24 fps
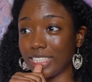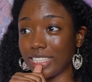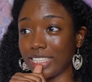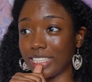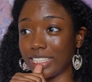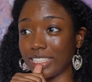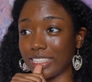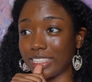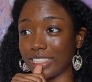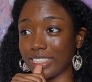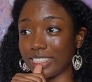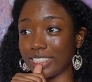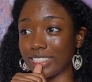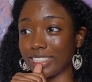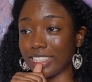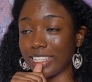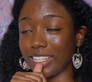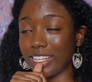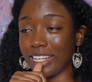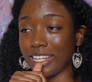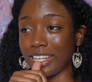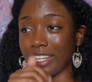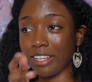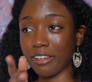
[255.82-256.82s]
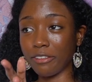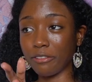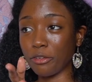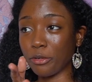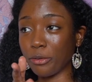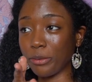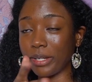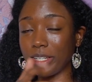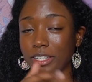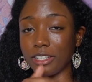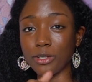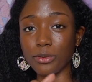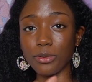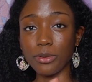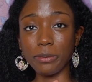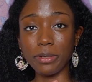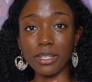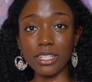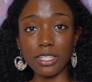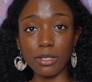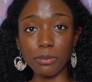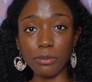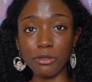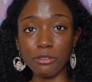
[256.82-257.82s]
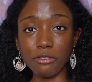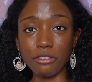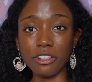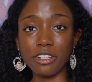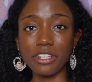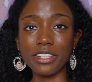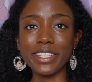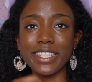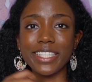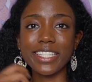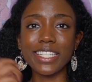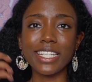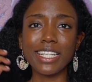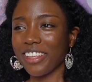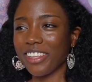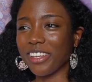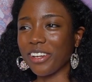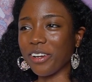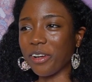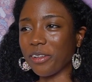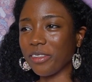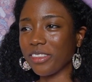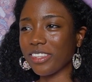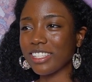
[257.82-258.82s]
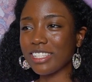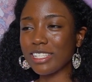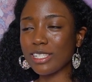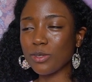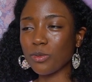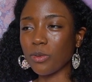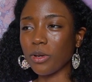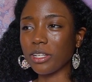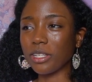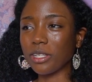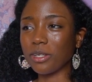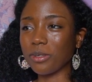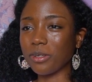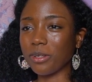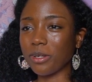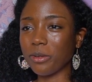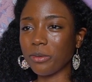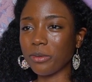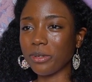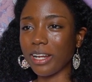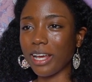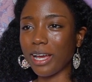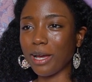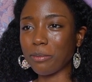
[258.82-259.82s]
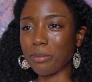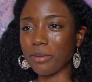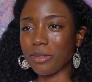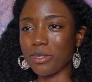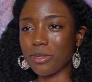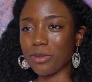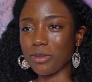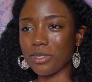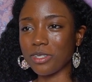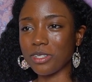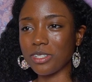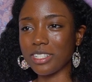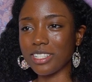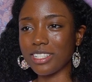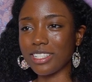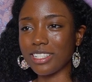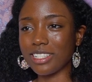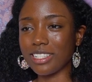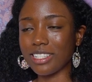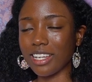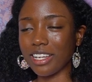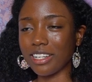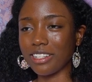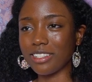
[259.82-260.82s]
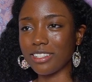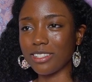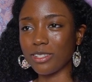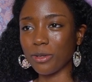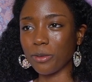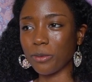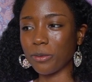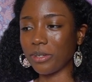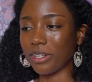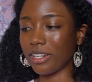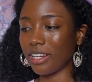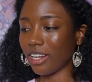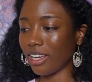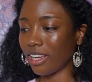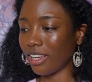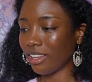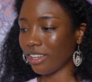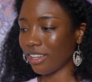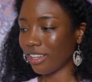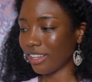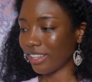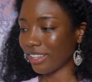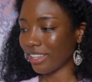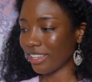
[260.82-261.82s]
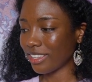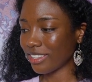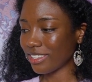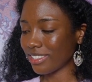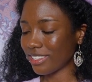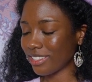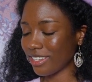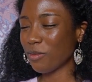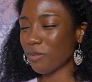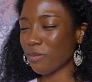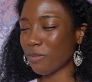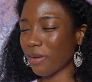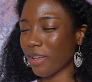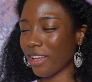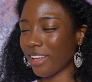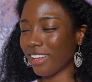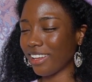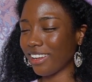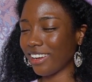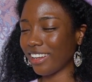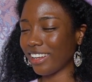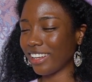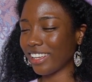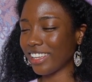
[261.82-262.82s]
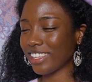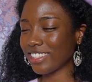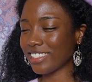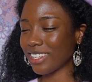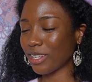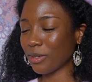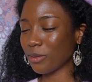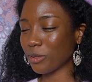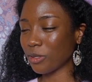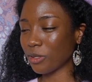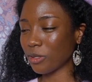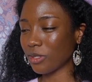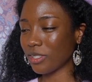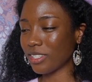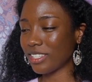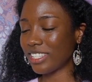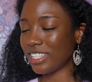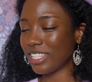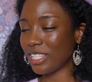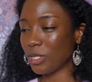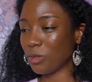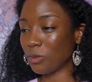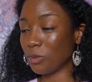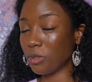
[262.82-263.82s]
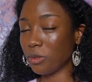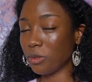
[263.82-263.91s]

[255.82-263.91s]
because I have no idea where my zipper foot is. You know, this is what you what happens when you just decide to sew one day, I guess. But I guess I will see you